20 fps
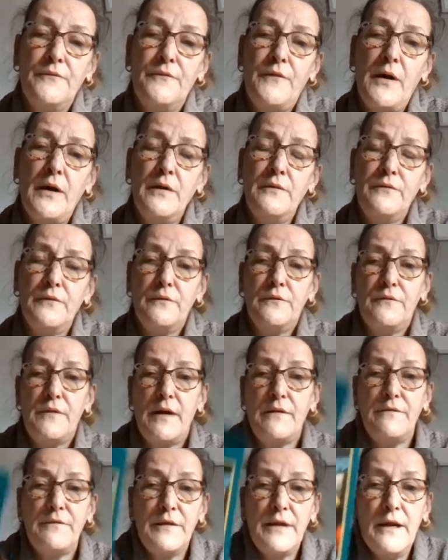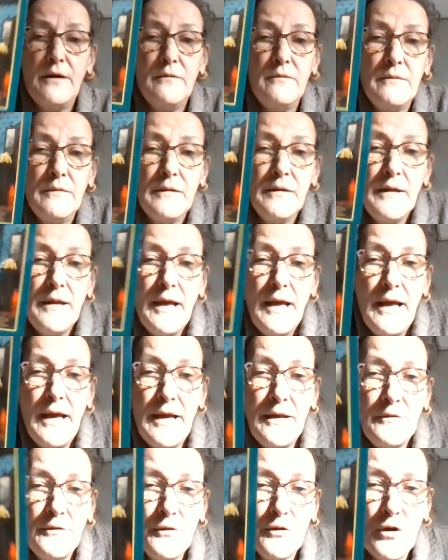five of Raphael.
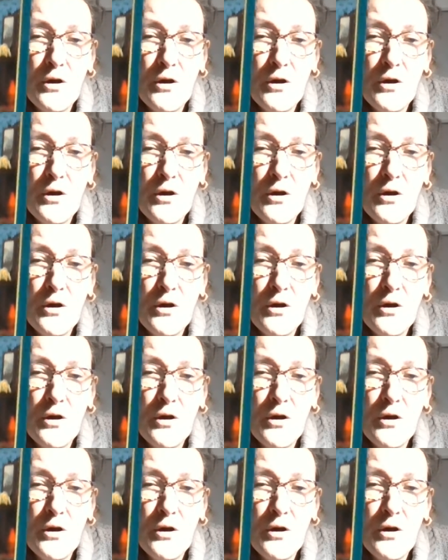And you